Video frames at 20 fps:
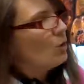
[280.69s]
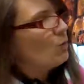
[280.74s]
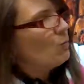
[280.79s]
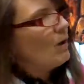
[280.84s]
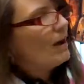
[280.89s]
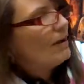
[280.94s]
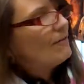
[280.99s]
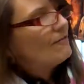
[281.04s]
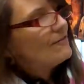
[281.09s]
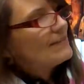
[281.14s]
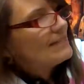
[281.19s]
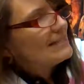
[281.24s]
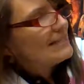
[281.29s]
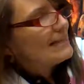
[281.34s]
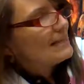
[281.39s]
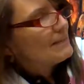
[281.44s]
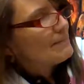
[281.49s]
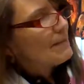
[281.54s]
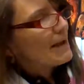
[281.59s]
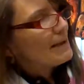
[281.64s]
While
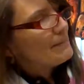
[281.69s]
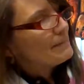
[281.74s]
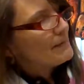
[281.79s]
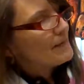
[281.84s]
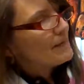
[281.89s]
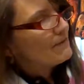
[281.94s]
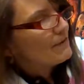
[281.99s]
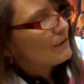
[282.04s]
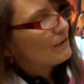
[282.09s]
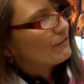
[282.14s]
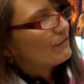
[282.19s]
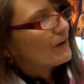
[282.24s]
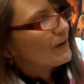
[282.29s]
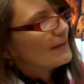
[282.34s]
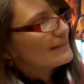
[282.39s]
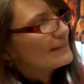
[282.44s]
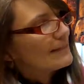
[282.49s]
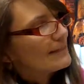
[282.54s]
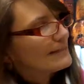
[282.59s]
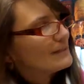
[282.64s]
visiting my beaver
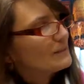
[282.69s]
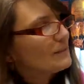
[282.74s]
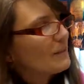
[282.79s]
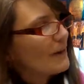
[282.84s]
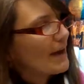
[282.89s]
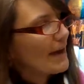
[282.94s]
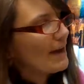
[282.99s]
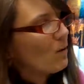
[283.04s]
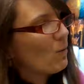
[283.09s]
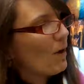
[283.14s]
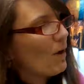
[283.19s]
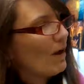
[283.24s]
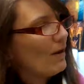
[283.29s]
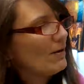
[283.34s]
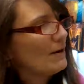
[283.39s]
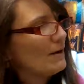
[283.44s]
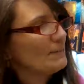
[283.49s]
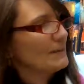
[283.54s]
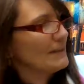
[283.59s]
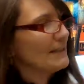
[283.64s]
friends, I spy a
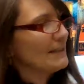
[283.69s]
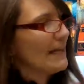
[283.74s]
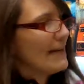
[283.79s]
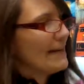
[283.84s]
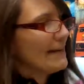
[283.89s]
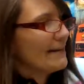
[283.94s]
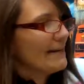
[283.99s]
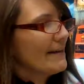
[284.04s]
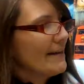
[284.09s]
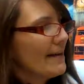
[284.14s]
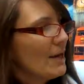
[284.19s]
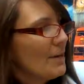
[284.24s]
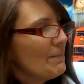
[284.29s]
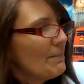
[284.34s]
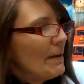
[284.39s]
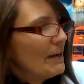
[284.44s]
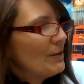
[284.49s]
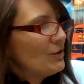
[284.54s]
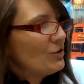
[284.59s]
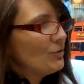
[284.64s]
welcome sight.
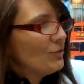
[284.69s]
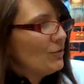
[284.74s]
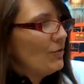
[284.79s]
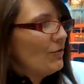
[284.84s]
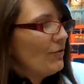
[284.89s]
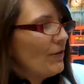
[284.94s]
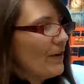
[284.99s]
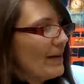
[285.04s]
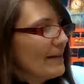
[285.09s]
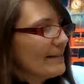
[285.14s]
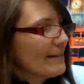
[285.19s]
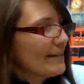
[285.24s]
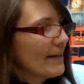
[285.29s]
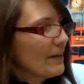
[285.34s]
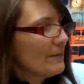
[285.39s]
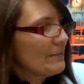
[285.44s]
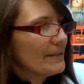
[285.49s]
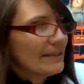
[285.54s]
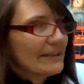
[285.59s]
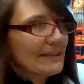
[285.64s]
My true friends
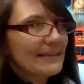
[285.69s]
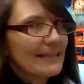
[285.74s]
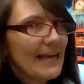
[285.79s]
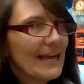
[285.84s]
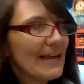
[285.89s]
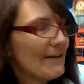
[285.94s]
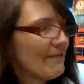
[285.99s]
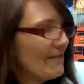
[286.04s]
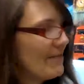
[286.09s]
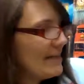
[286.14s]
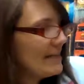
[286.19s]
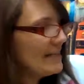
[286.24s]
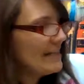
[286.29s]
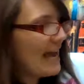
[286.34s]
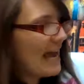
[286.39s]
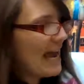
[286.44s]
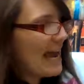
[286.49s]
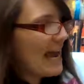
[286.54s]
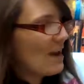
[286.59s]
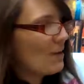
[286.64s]
come to save the
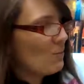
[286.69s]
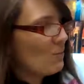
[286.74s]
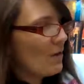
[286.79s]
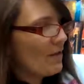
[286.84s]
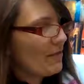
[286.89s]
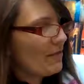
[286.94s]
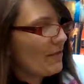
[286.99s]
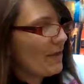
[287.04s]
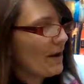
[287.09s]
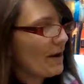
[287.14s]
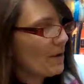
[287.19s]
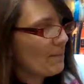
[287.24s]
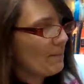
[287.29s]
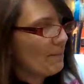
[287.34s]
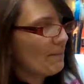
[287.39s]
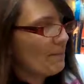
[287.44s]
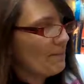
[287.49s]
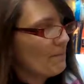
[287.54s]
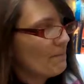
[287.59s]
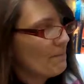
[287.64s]
day with their
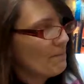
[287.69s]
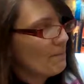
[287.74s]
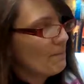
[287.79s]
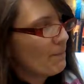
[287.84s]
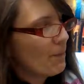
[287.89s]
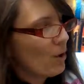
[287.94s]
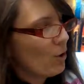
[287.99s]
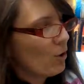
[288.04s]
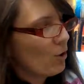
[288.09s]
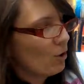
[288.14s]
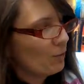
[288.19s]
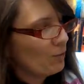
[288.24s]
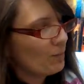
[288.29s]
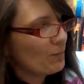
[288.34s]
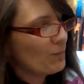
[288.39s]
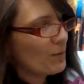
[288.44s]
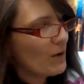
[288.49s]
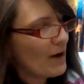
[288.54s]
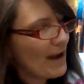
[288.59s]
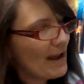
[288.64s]

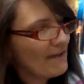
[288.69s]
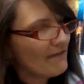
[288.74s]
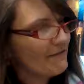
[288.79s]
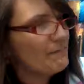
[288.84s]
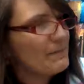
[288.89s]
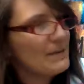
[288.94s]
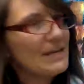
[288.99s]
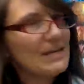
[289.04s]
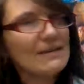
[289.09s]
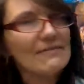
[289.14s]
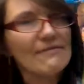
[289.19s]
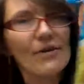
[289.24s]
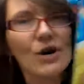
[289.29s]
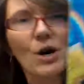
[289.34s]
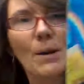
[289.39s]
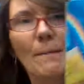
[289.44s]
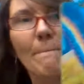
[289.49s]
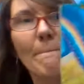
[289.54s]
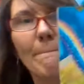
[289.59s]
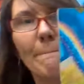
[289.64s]
bold, brave
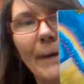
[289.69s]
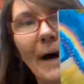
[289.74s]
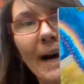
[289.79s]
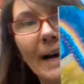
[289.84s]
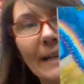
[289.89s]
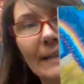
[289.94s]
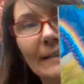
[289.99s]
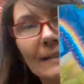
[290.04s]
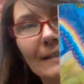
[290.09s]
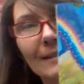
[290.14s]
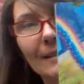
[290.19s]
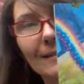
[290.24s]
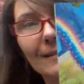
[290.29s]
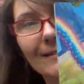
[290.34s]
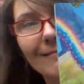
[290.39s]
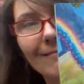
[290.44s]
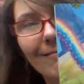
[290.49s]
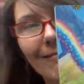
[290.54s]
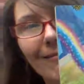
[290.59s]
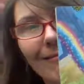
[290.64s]
beaver bite.
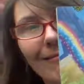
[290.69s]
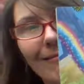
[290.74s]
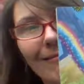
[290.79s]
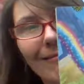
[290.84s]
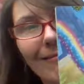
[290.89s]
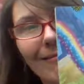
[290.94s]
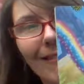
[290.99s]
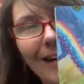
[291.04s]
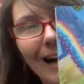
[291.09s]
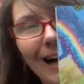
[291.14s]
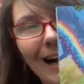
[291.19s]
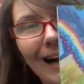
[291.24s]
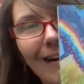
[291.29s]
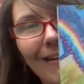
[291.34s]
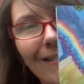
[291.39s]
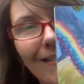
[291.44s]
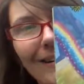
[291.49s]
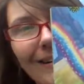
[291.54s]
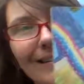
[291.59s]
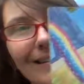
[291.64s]
Oh,
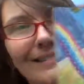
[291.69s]
wow.